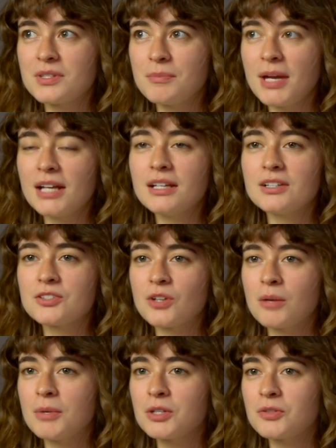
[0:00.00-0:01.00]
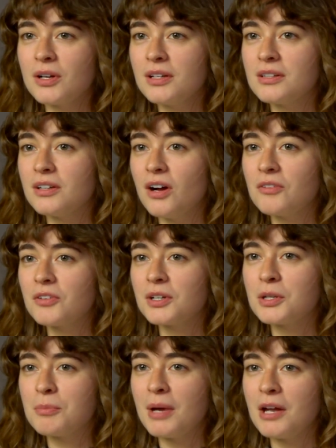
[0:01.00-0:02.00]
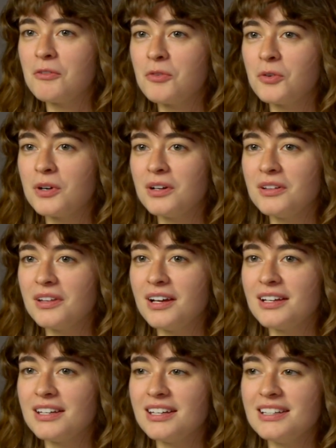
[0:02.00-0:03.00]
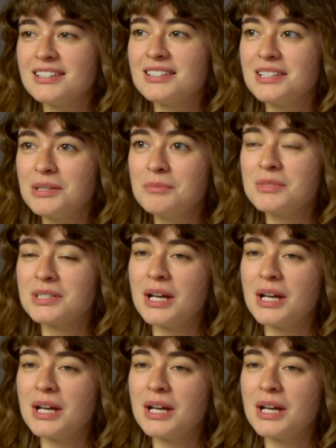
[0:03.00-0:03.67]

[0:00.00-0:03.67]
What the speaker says: demanding a Starbucks run and then offering to pay for it, like it seems